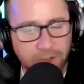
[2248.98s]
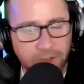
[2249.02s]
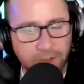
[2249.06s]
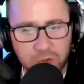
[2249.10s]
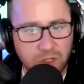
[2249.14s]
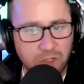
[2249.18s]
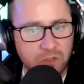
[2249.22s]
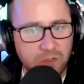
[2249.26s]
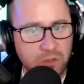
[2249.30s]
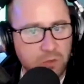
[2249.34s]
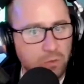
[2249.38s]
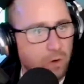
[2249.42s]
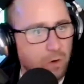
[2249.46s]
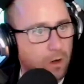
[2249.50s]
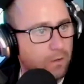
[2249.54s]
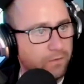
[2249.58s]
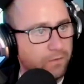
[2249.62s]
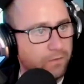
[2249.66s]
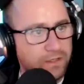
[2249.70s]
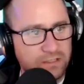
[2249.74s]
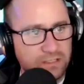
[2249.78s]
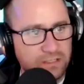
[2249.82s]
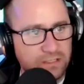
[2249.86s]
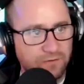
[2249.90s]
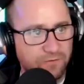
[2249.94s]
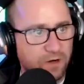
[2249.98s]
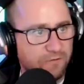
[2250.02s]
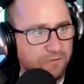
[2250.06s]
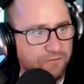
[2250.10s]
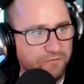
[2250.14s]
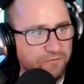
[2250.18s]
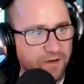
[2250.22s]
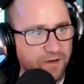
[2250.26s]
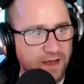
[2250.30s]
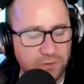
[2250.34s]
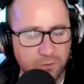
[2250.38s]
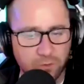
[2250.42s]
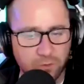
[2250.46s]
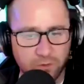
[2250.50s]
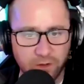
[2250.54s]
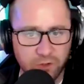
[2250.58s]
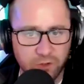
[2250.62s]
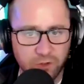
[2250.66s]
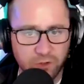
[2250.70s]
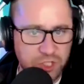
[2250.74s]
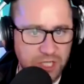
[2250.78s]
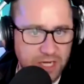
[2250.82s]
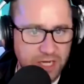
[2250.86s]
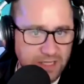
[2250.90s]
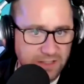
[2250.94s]
But you can do all these different effects where
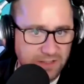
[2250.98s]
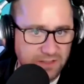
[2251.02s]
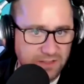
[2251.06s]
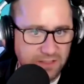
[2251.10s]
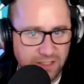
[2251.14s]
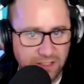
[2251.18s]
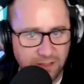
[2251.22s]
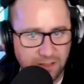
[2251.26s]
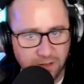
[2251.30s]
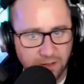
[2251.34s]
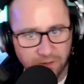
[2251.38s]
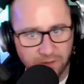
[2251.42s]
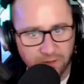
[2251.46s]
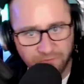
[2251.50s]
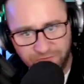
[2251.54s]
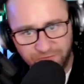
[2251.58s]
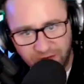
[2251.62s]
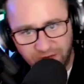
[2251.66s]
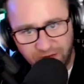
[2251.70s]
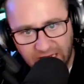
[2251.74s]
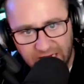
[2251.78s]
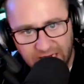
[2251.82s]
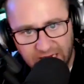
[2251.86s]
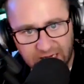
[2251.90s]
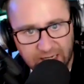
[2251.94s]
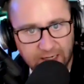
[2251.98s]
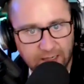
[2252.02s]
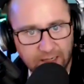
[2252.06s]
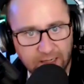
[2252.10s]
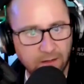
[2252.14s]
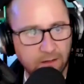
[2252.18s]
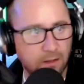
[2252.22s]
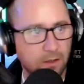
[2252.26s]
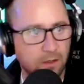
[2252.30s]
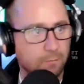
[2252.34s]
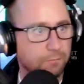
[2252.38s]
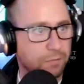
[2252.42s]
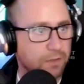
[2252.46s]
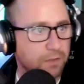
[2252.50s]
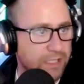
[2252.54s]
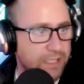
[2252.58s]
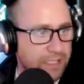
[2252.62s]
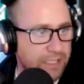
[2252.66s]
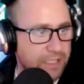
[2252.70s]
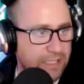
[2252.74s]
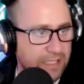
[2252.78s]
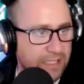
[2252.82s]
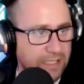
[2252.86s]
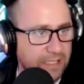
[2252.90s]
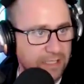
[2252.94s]
they're chasing, they're fading, they're
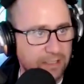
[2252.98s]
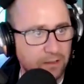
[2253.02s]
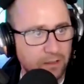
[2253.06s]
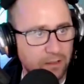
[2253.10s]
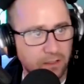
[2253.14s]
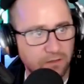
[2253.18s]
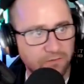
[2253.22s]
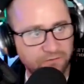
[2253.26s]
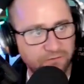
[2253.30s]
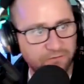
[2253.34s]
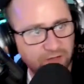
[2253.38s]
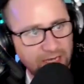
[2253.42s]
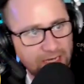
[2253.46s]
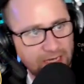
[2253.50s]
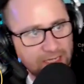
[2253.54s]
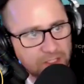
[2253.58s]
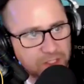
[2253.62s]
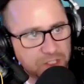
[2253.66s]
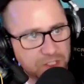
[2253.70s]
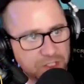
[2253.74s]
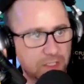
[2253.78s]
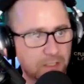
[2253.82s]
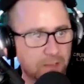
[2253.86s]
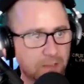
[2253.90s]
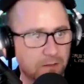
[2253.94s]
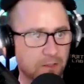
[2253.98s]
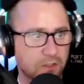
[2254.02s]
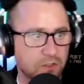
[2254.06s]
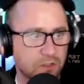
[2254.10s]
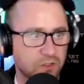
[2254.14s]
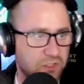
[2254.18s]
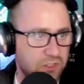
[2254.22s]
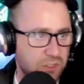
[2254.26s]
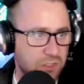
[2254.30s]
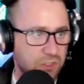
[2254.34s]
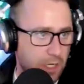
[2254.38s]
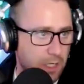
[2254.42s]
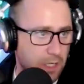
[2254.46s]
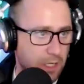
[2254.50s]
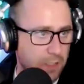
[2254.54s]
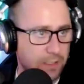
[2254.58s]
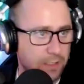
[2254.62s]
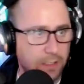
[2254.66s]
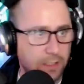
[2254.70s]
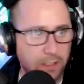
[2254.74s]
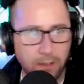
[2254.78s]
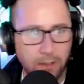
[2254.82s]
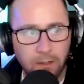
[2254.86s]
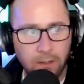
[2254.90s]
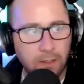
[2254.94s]
blinking, they're flashing, they're
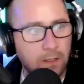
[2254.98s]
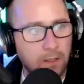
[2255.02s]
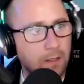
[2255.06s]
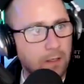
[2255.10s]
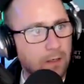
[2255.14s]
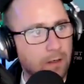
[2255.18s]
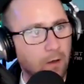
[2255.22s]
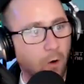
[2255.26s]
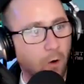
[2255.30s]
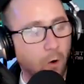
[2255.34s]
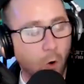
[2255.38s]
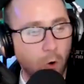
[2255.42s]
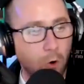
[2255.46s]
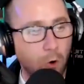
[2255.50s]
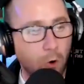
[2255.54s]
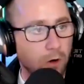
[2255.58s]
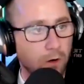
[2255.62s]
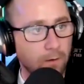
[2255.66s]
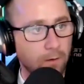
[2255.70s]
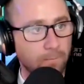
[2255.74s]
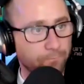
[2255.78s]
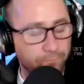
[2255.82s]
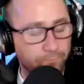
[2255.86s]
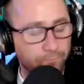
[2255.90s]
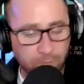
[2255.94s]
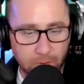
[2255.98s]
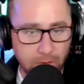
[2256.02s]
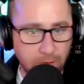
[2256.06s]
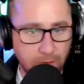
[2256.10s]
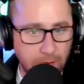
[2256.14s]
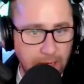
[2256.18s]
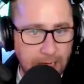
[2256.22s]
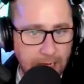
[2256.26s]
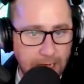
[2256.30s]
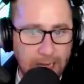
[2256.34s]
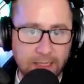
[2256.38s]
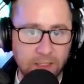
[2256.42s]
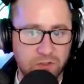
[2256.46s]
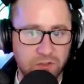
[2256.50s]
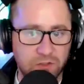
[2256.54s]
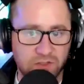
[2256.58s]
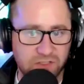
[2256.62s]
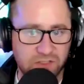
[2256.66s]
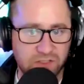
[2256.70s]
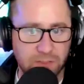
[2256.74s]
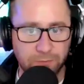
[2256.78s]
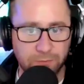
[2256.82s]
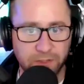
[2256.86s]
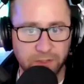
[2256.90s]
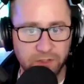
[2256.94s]
solid. Or I can
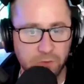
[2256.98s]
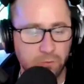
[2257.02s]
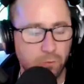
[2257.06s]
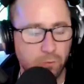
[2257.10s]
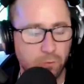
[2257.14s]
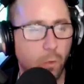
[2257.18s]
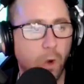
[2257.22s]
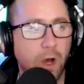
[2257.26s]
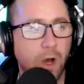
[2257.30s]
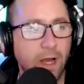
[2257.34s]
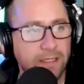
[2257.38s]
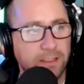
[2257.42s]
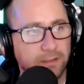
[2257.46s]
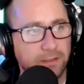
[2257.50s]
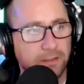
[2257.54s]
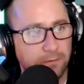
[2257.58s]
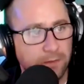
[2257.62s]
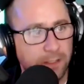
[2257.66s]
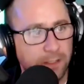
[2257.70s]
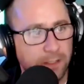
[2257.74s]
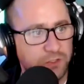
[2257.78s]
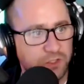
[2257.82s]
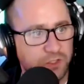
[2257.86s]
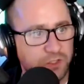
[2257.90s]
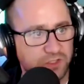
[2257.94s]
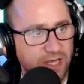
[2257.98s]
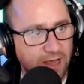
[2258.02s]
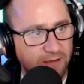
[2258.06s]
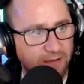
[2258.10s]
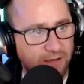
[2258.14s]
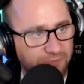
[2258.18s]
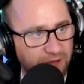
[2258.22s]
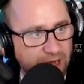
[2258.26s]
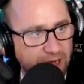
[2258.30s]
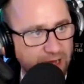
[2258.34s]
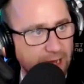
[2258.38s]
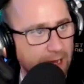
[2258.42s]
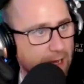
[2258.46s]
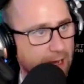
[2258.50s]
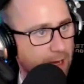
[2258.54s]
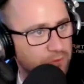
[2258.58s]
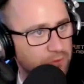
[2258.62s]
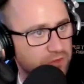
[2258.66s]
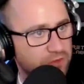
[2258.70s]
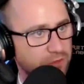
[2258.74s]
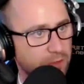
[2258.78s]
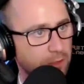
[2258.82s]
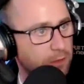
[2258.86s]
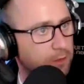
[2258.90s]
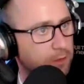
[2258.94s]
just simply do white and just have the
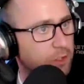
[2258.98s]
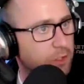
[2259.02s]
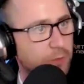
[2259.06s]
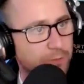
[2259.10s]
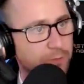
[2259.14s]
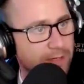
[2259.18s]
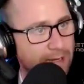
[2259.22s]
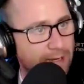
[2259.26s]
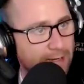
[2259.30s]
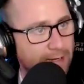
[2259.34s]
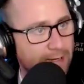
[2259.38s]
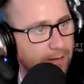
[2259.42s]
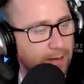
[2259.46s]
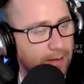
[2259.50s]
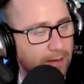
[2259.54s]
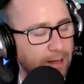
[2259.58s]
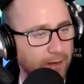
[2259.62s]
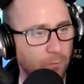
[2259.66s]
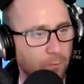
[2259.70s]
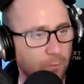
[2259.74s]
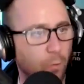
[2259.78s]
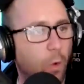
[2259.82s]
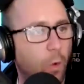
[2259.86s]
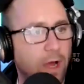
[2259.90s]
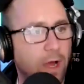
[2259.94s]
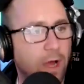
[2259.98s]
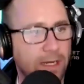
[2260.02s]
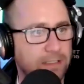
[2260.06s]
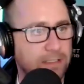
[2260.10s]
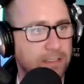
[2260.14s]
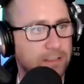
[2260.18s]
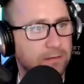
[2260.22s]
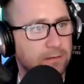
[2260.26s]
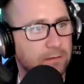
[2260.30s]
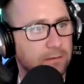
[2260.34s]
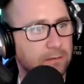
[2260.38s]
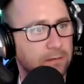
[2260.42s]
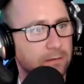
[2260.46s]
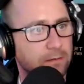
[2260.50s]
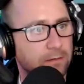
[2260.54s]
house illuminated in white.